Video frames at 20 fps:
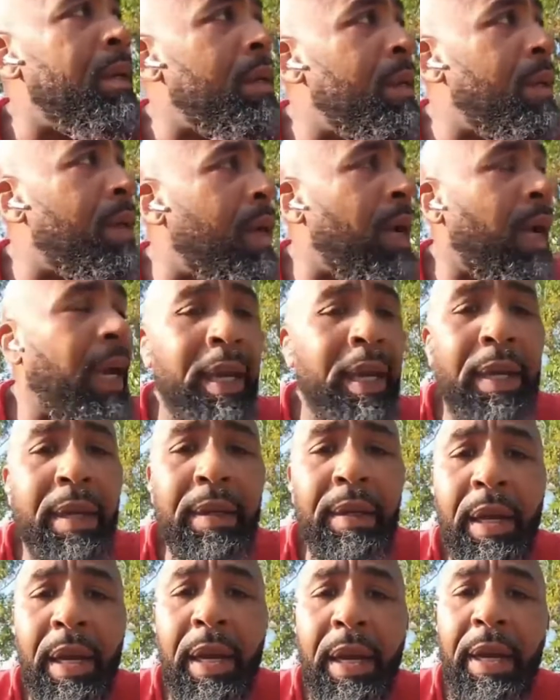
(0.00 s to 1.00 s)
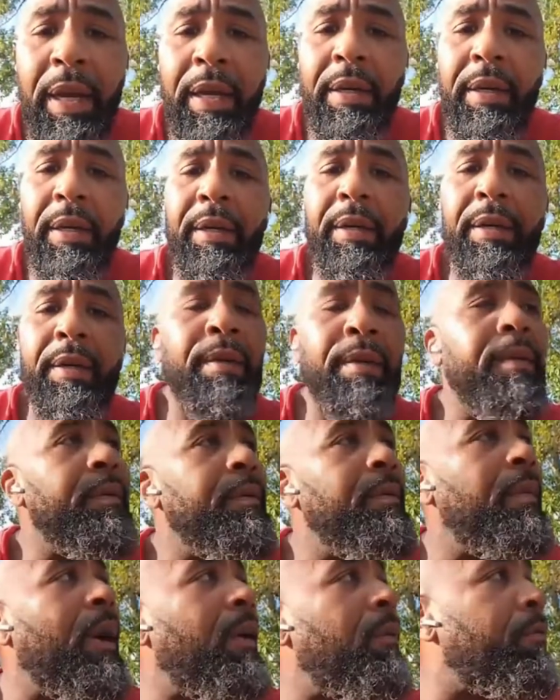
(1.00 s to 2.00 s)
I had
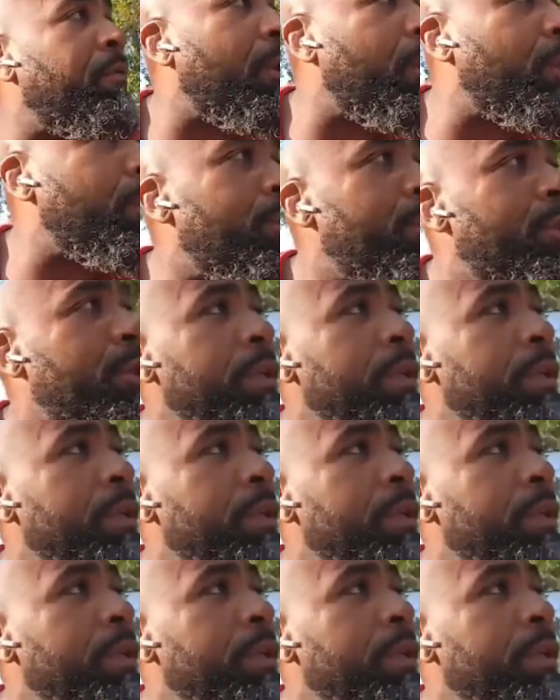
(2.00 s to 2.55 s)
my first